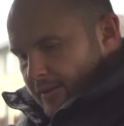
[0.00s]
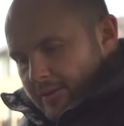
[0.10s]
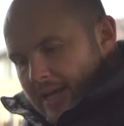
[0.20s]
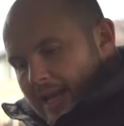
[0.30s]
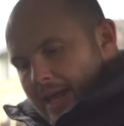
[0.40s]

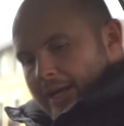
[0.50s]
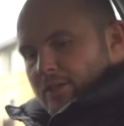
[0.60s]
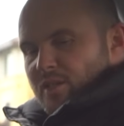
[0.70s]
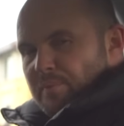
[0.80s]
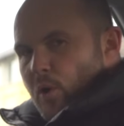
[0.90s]
That lack
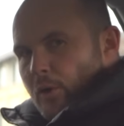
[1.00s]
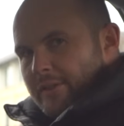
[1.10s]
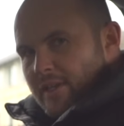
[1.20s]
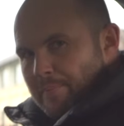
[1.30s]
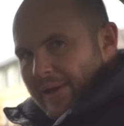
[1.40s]
of support
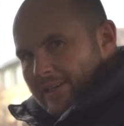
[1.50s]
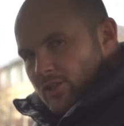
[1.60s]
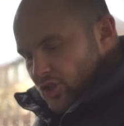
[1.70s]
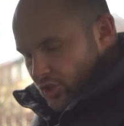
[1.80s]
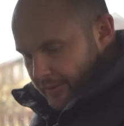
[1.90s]
on the
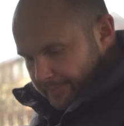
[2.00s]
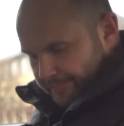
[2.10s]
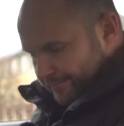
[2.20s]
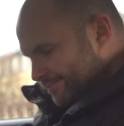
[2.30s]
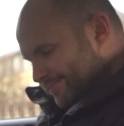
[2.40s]
bench,
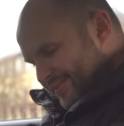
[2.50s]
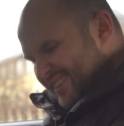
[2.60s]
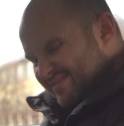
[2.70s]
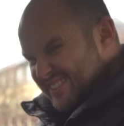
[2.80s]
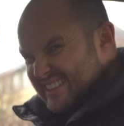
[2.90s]

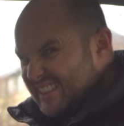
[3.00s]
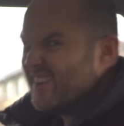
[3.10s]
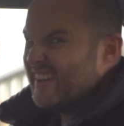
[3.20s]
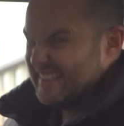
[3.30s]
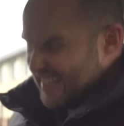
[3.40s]
still
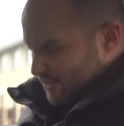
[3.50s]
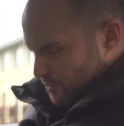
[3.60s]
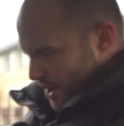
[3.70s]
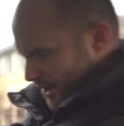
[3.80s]
kind of there if I'm